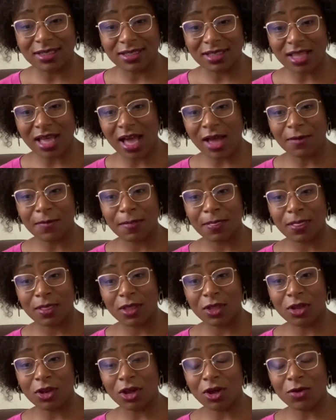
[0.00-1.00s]
that,
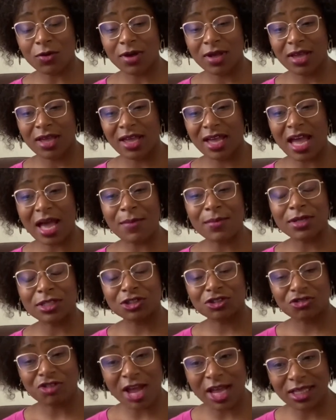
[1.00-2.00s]
you know, I'm
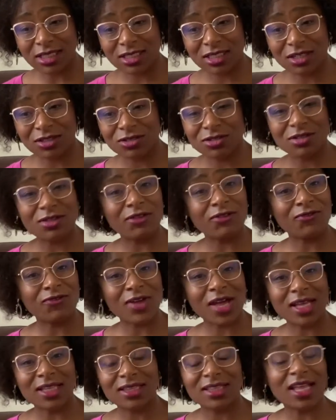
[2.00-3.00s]
attracted to the
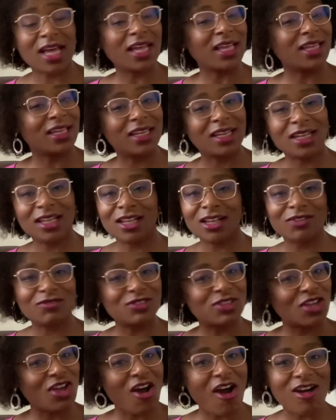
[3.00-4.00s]
fact that he loves
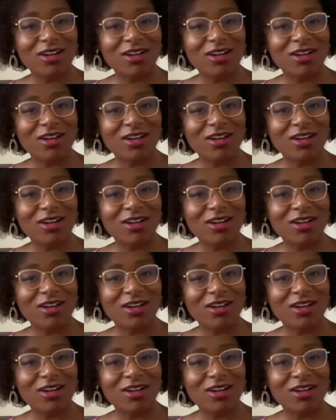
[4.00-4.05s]
God.